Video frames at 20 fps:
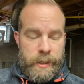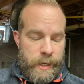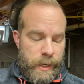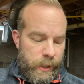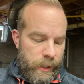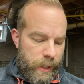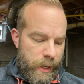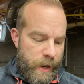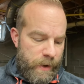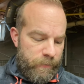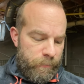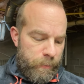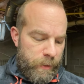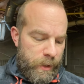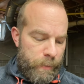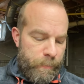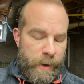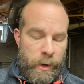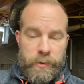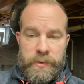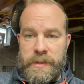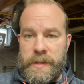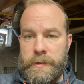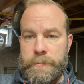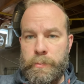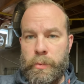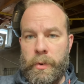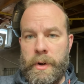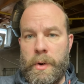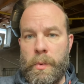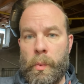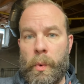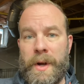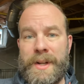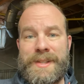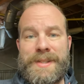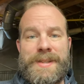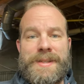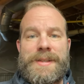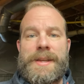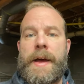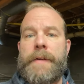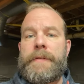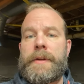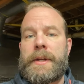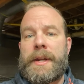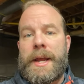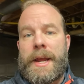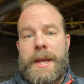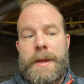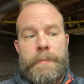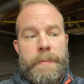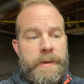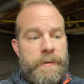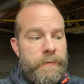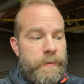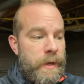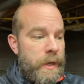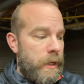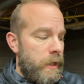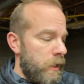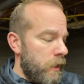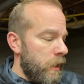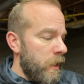and that gave me about 6.17 ABV.